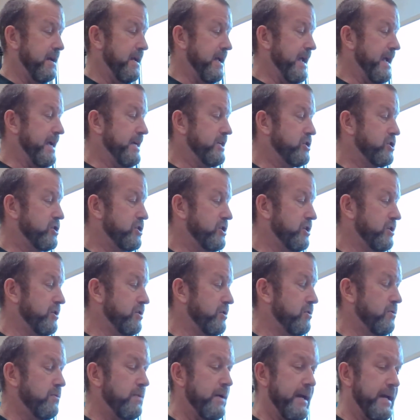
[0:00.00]

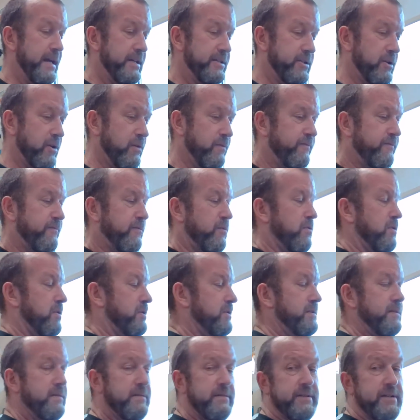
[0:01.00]

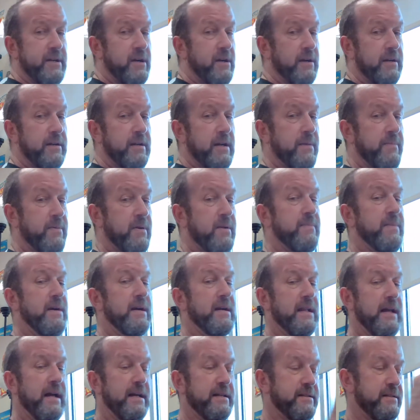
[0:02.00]
H2SO4, sorry, got to put on my
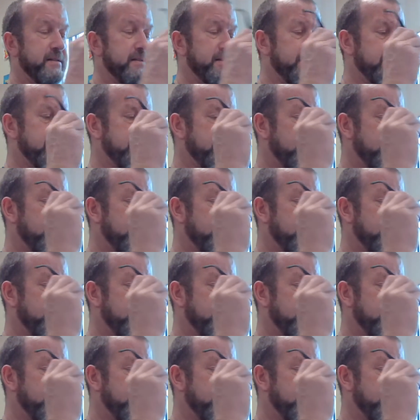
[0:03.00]
glasses,